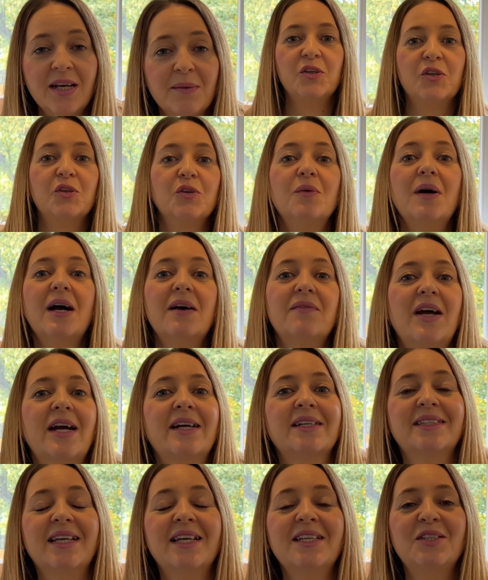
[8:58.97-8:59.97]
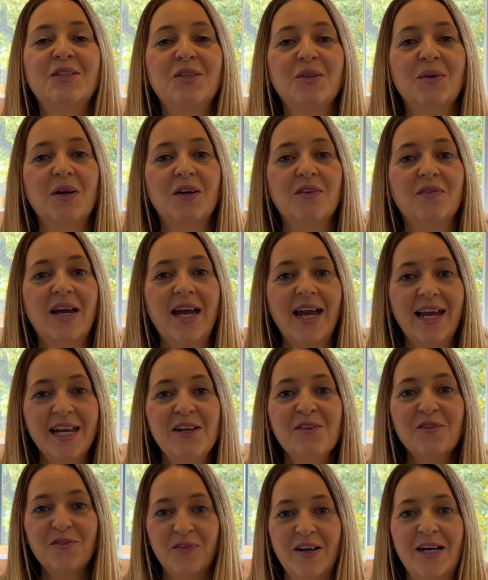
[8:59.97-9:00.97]
You'll have access to over
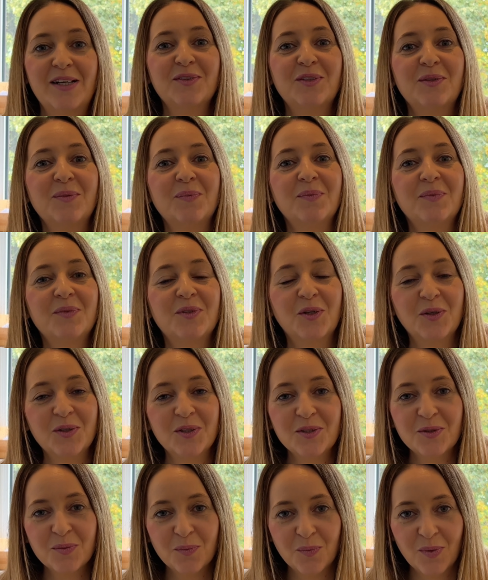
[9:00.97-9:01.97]
eight thousand dollars